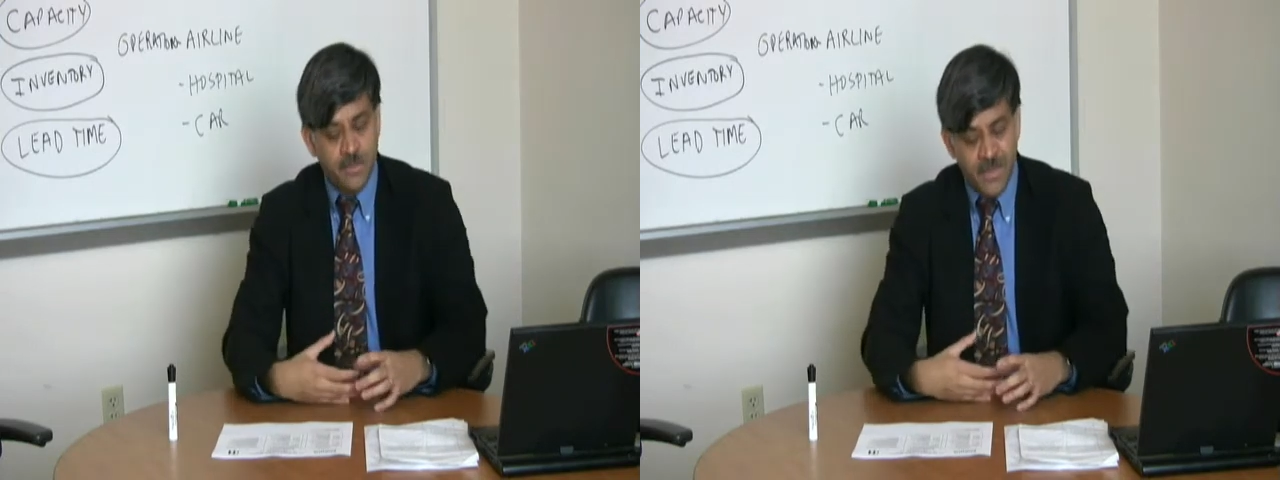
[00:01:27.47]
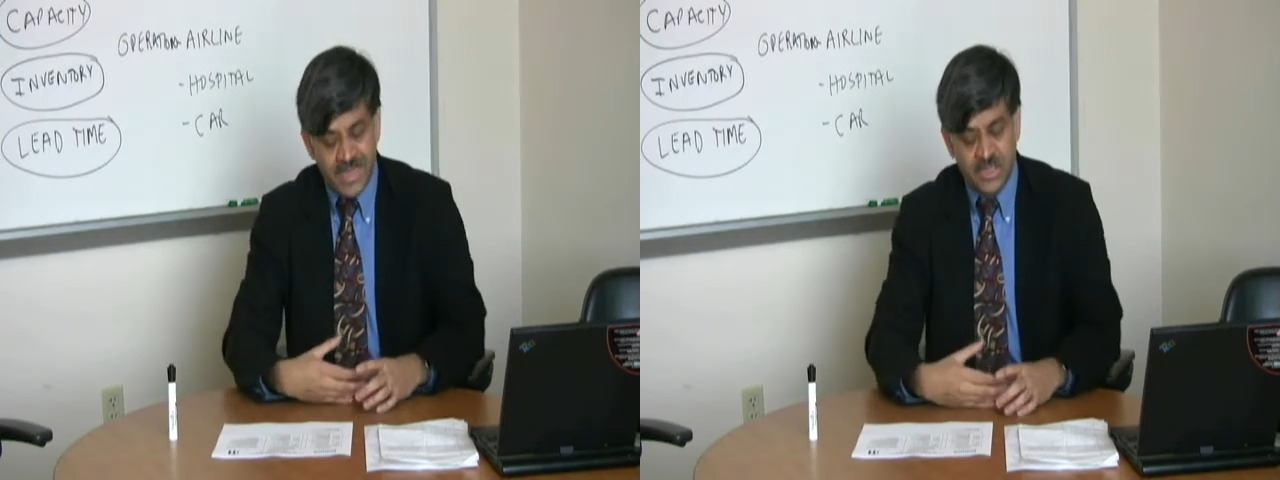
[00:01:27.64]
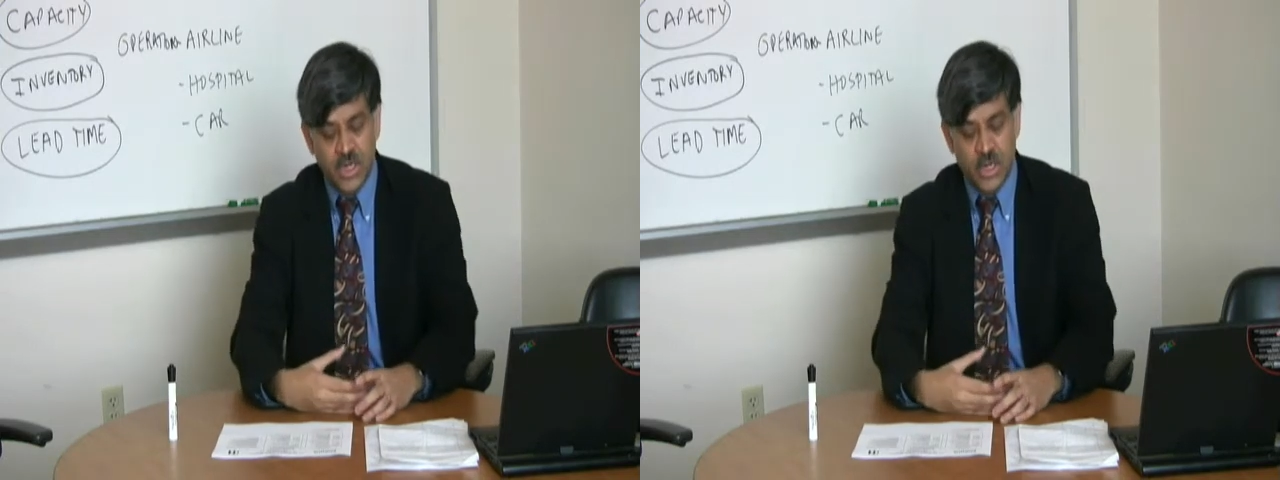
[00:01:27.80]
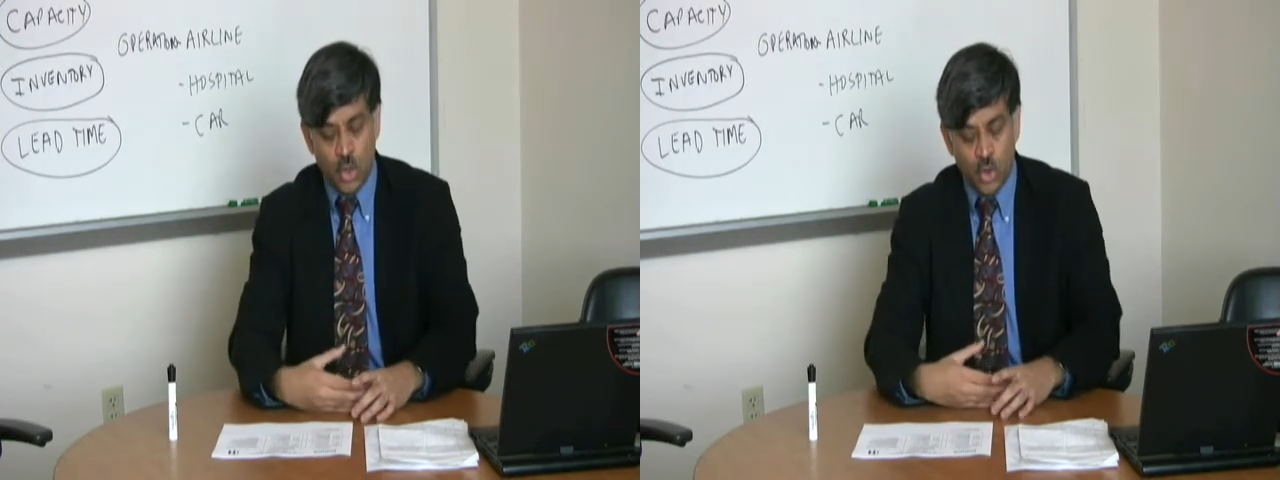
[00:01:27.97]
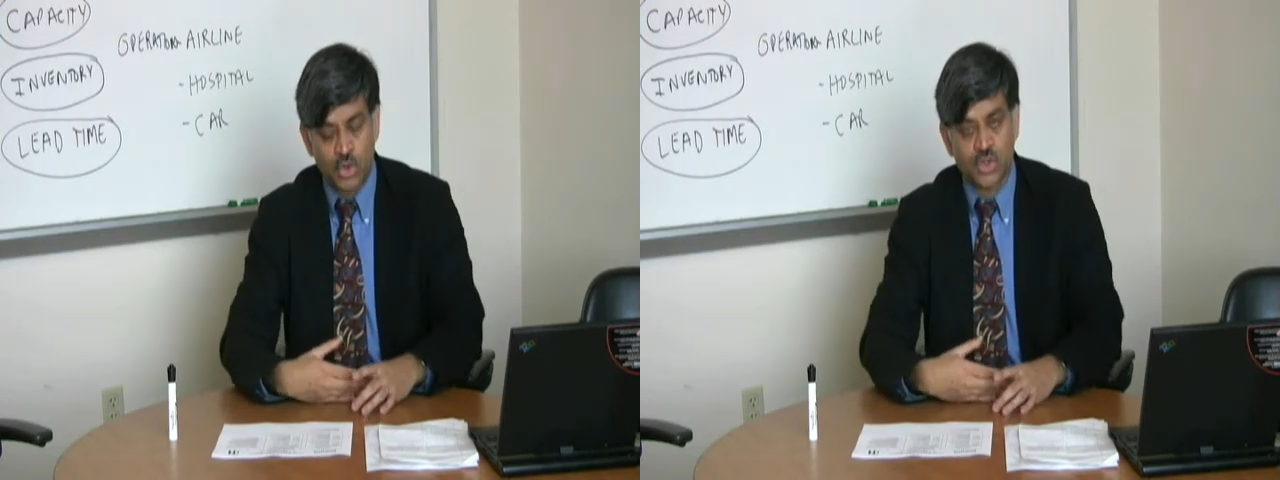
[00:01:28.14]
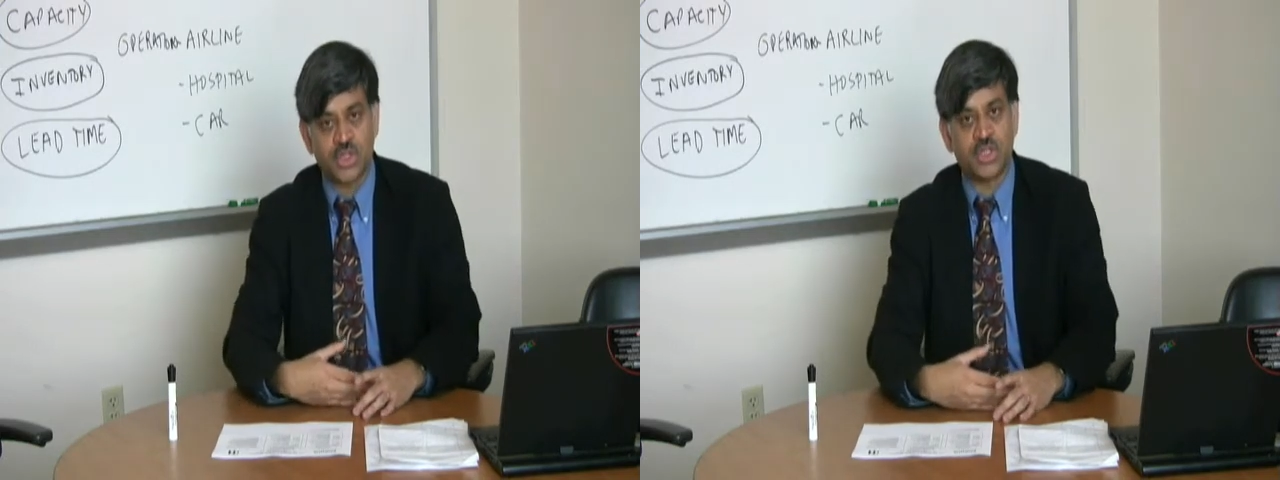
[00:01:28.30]
the basic
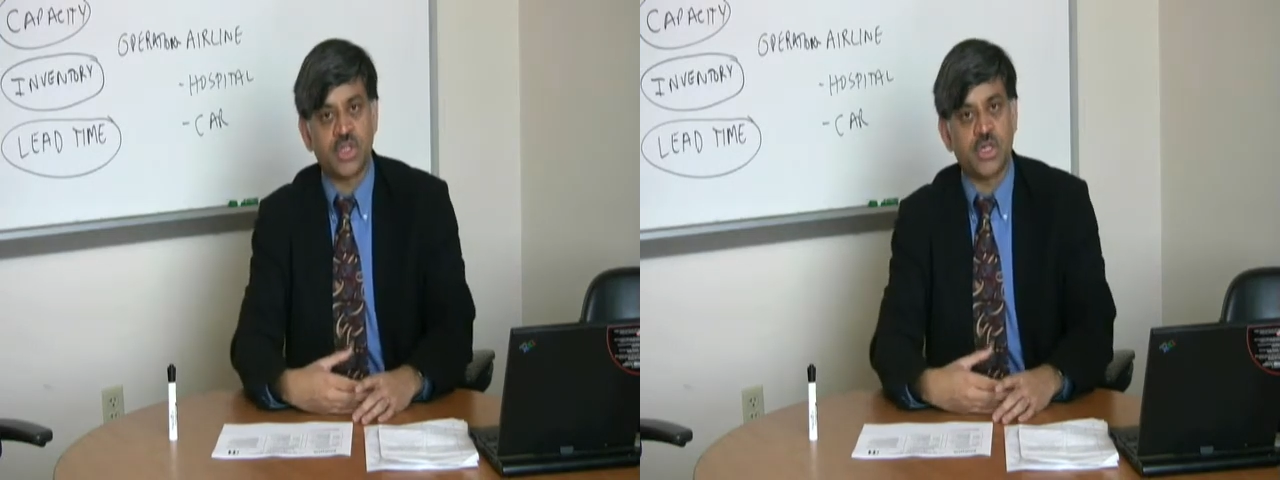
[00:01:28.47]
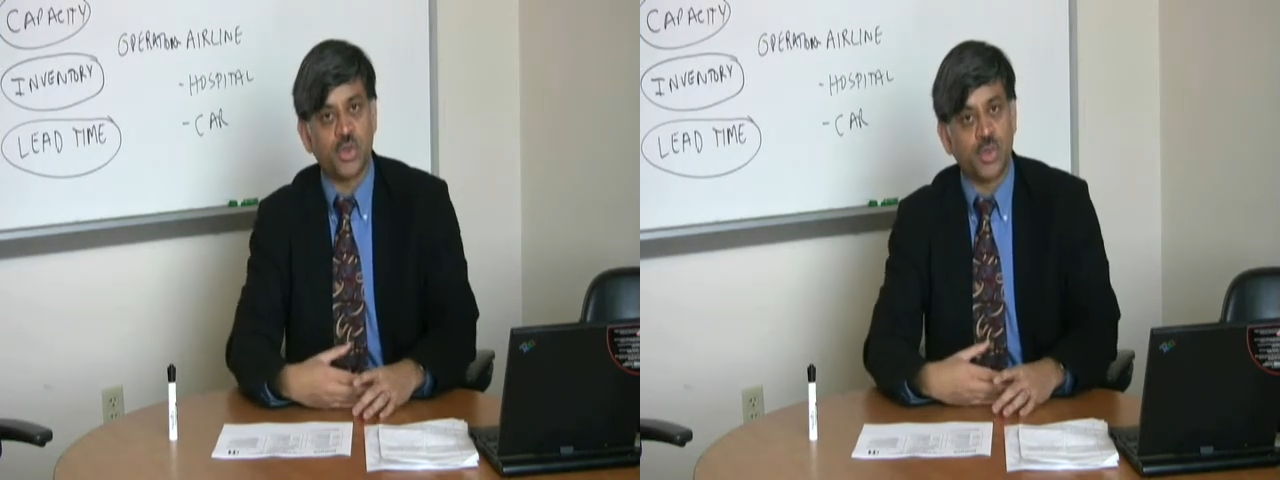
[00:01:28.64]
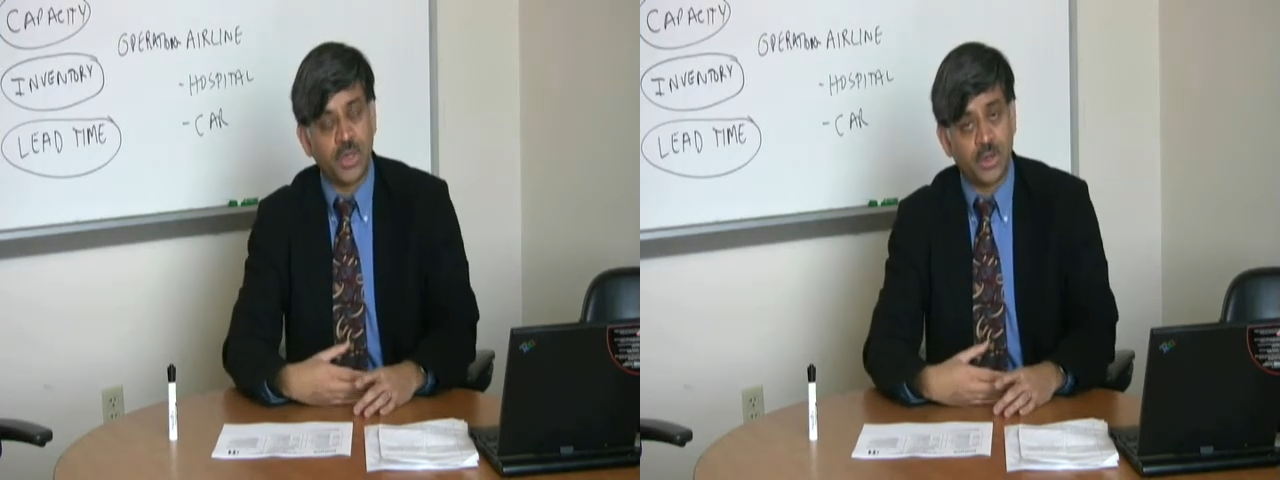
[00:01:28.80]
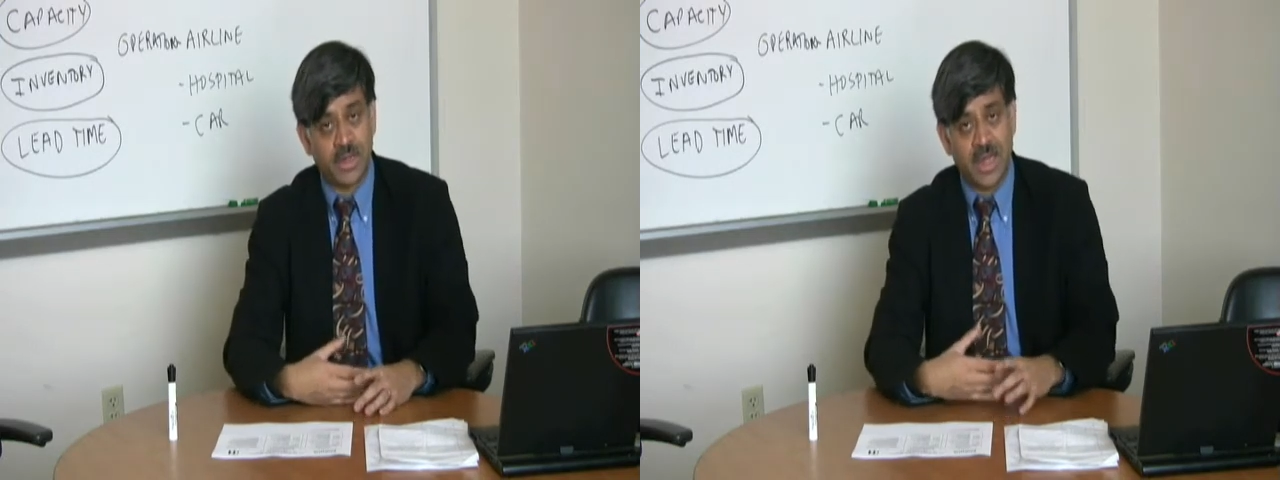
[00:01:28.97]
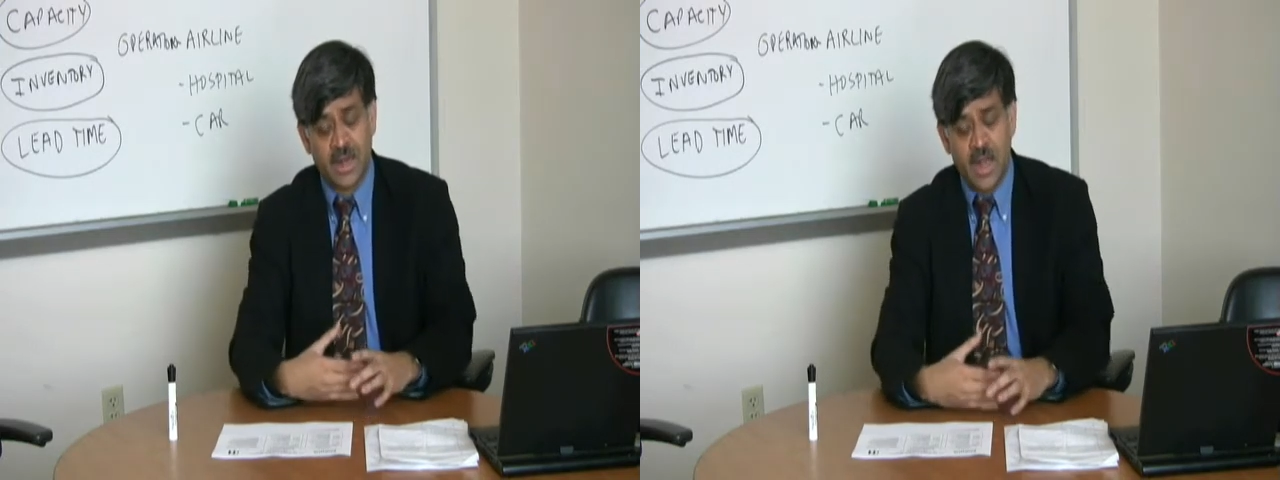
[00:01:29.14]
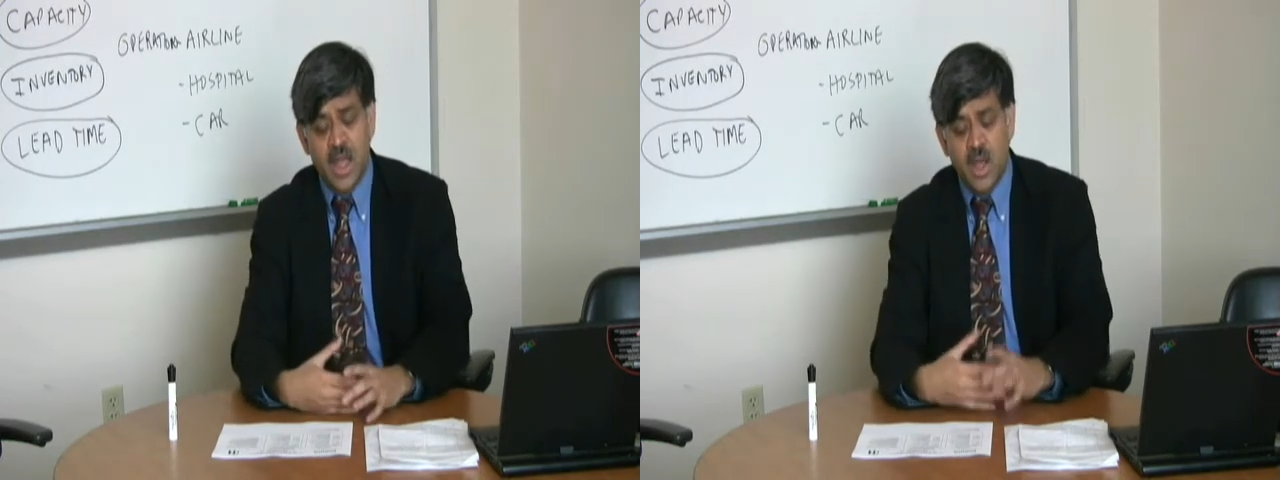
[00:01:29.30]
courses that you would look
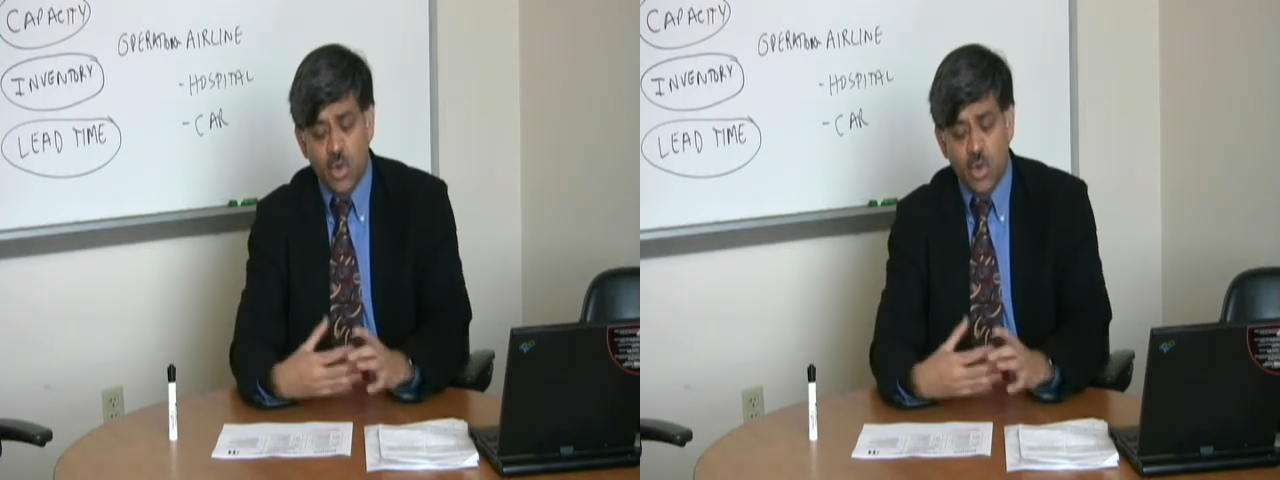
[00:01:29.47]
at.